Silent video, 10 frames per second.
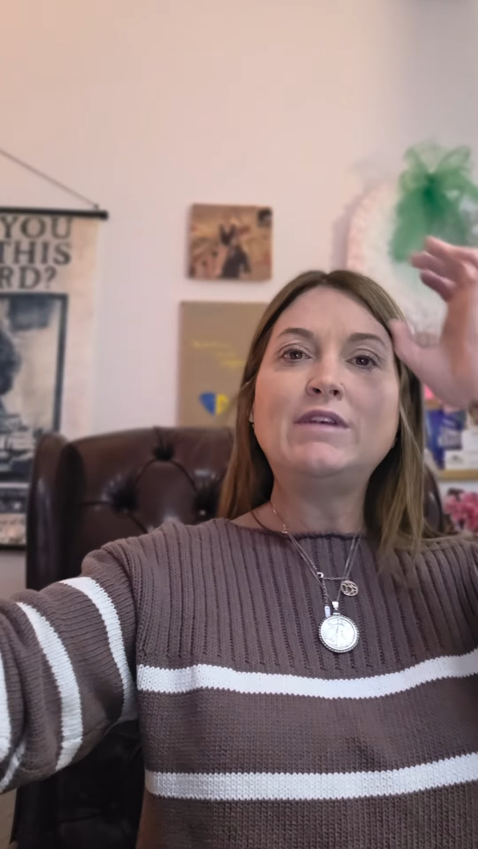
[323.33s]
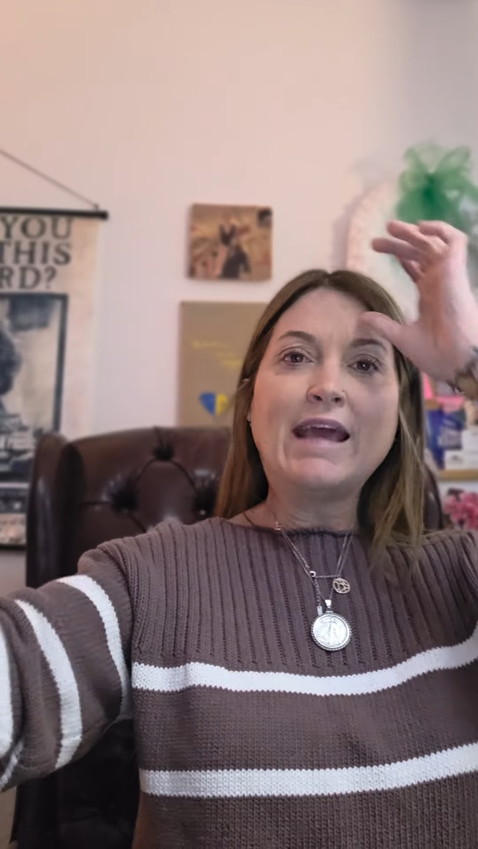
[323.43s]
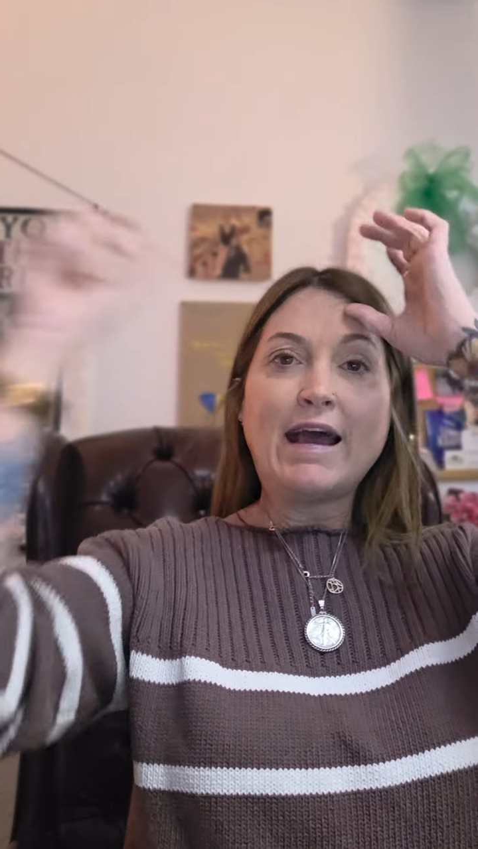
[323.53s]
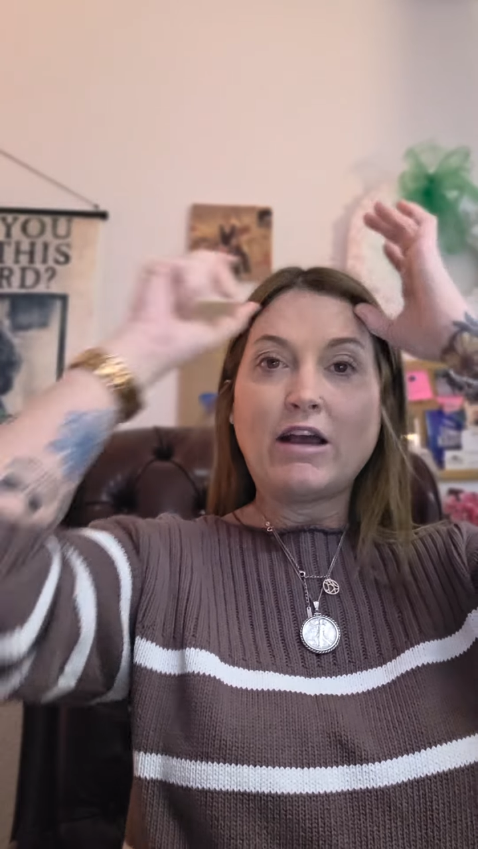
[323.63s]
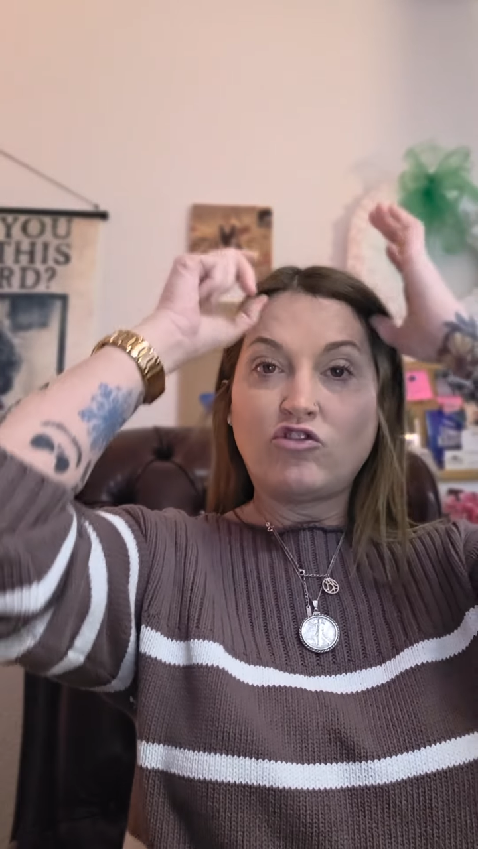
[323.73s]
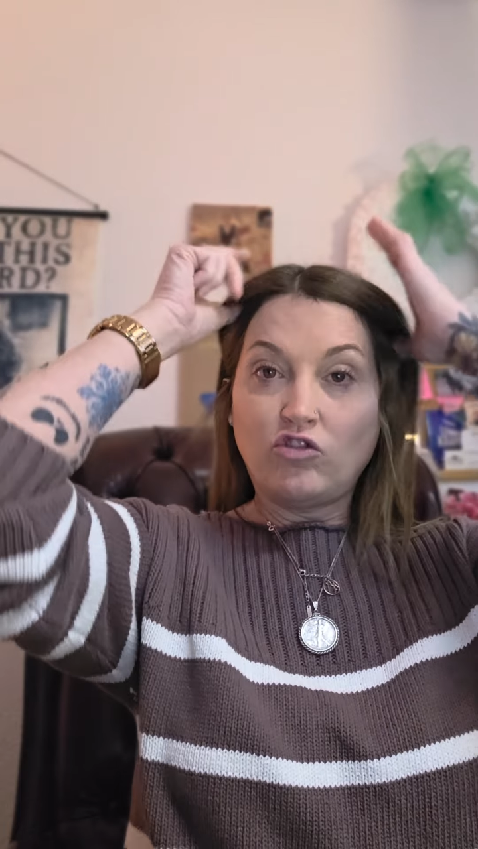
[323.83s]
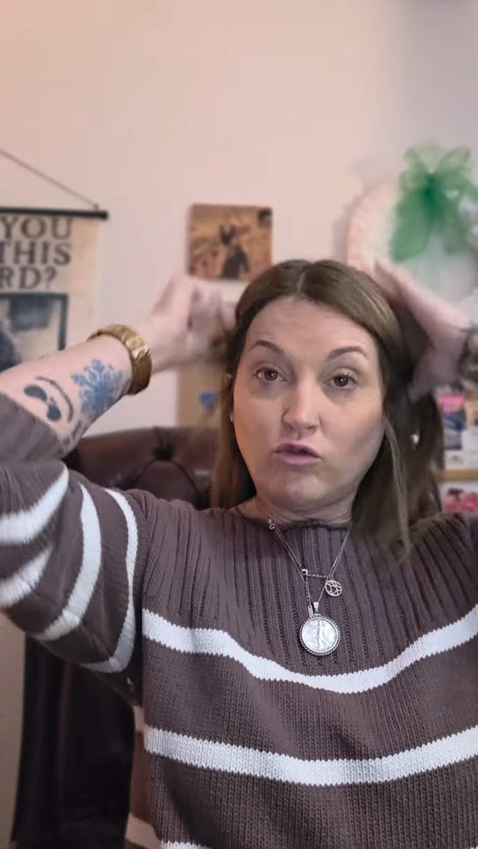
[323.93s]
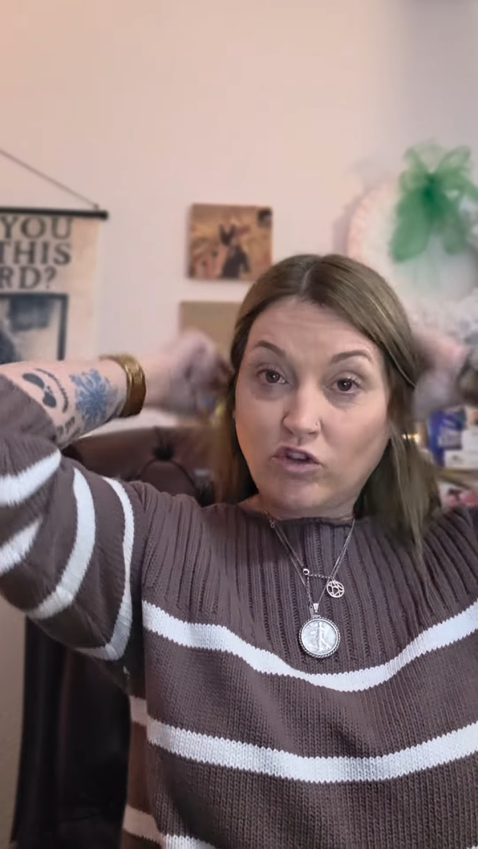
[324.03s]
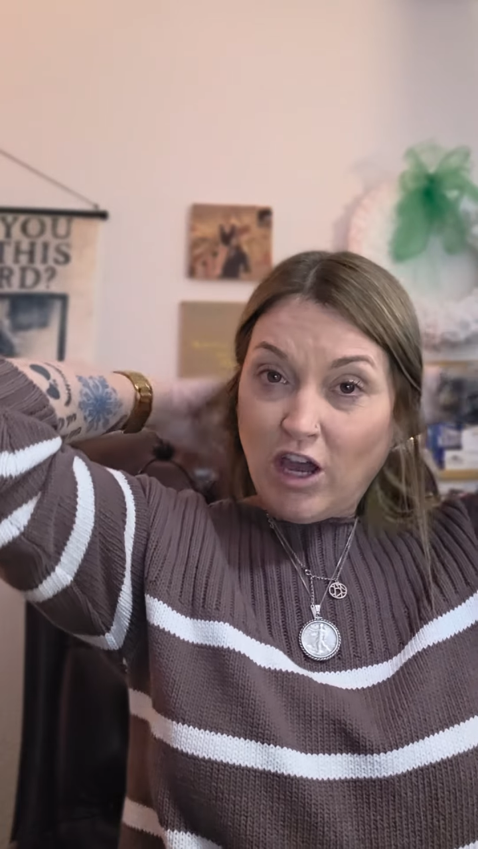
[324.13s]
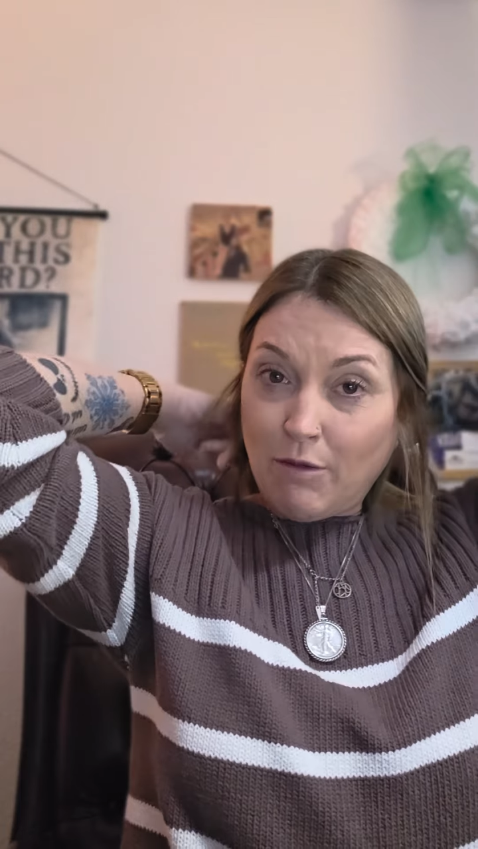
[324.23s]
dash your
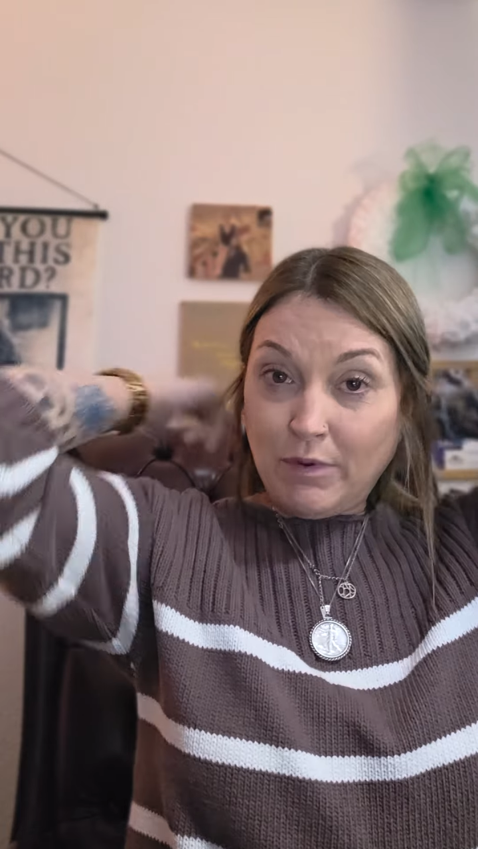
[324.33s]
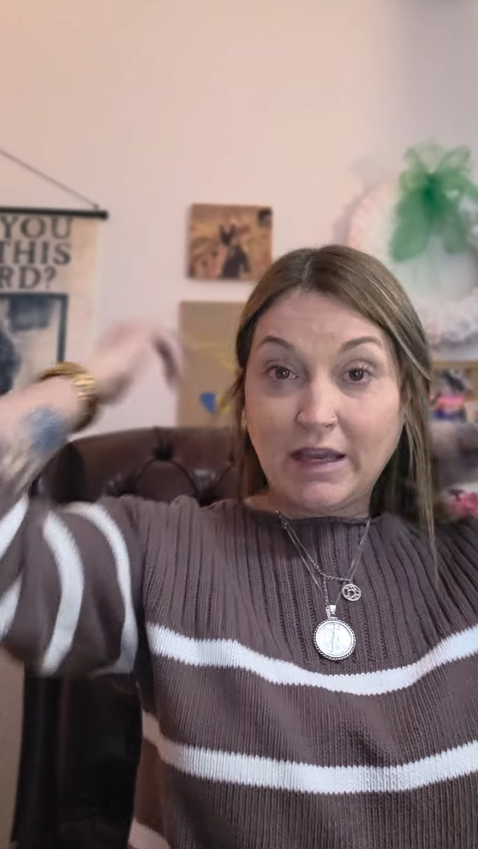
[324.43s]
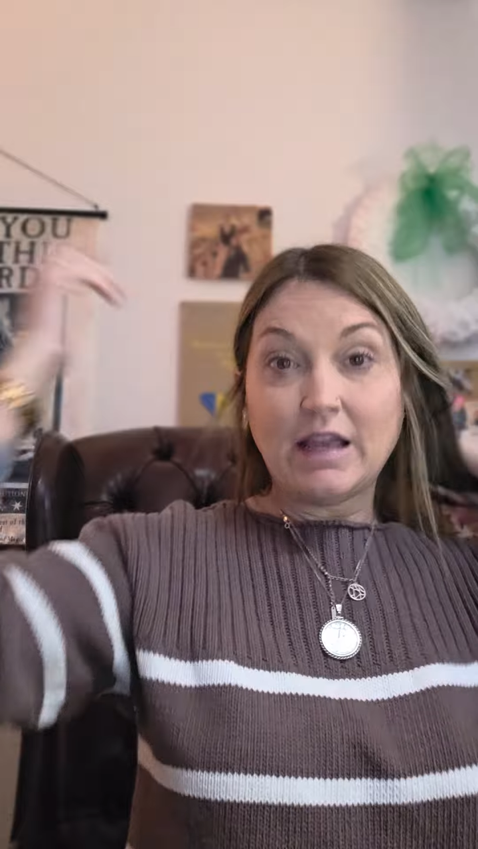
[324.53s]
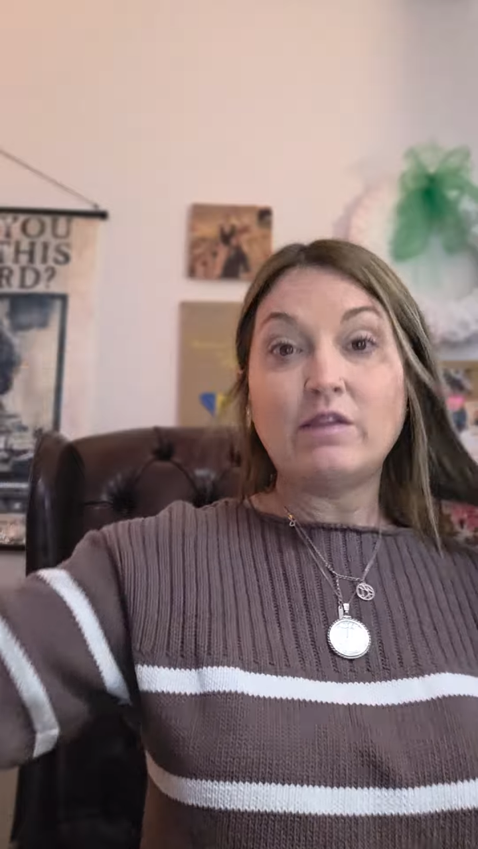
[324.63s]
topic